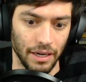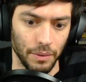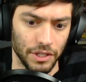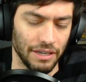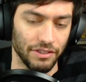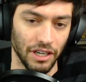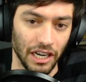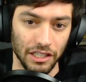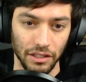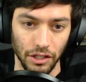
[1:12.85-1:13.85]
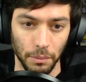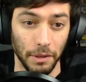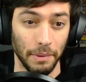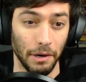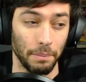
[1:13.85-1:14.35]
which I've talked a little bit
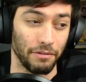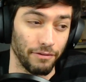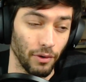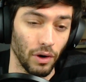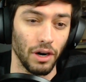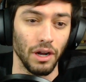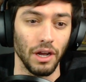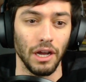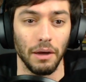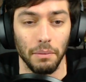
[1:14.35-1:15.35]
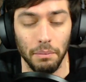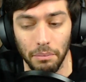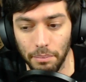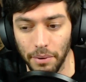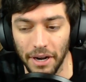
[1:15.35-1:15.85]
about before,
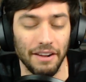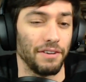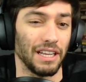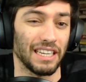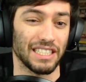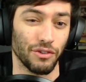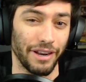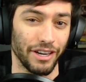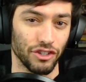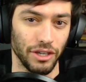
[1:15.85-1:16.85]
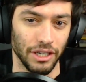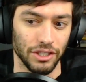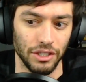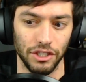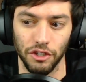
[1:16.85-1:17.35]
but I feel like it's a great
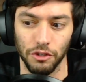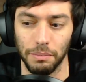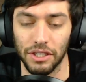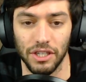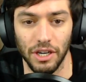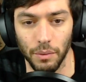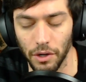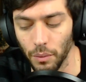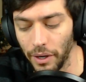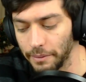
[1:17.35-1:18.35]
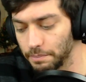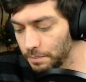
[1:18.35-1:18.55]
introduction to Budgeting 101.